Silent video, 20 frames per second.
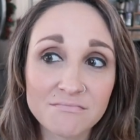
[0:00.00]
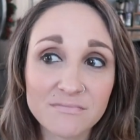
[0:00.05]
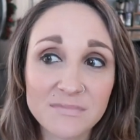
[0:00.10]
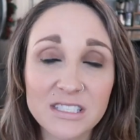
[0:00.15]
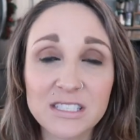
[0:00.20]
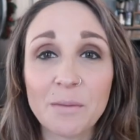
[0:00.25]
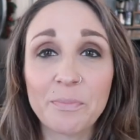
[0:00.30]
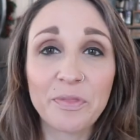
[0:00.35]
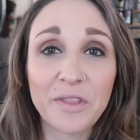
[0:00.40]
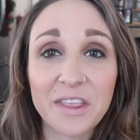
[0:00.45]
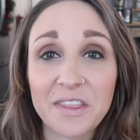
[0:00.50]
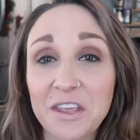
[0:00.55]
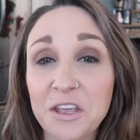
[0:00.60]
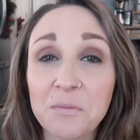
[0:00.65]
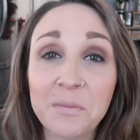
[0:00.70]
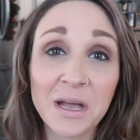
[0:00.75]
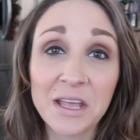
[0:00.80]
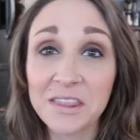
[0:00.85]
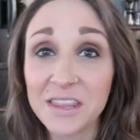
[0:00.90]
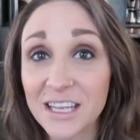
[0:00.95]
something that
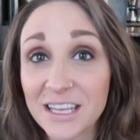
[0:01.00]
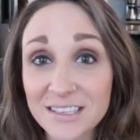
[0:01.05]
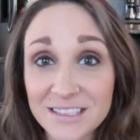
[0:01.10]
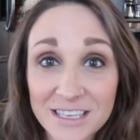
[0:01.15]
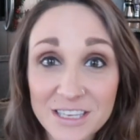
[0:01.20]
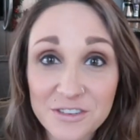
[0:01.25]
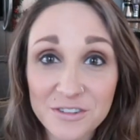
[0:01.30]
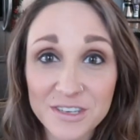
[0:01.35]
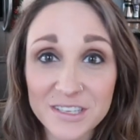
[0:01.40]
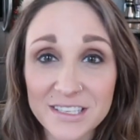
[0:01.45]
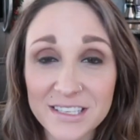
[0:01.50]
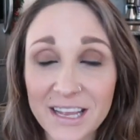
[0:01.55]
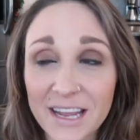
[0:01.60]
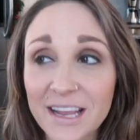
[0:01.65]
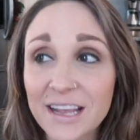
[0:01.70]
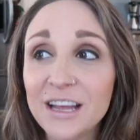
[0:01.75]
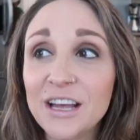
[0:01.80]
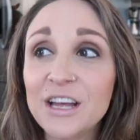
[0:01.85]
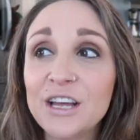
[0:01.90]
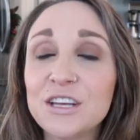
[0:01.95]
you might think is interesting.